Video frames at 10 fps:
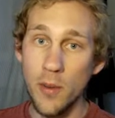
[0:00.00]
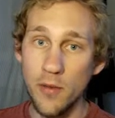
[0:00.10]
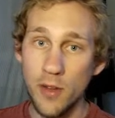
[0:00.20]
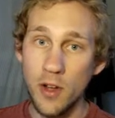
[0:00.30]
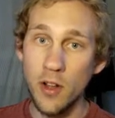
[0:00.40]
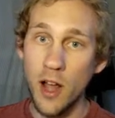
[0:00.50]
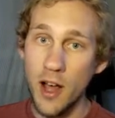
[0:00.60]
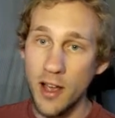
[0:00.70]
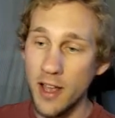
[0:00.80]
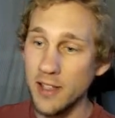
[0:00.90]
video
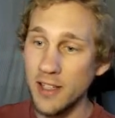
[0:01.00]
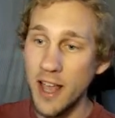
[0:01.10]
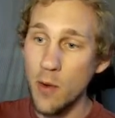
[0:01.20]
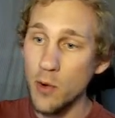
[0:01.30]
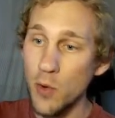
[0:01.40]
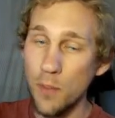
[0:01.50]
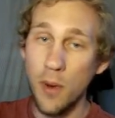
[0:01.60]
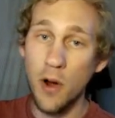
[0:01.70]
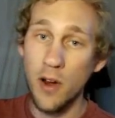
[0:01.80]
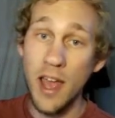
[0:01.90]
log, and today we're doing part